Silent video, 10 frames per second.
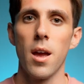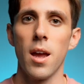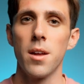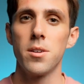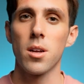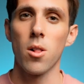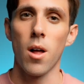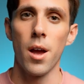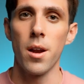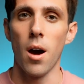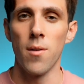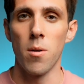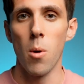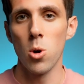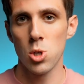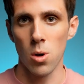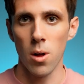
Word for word: and decline of emotional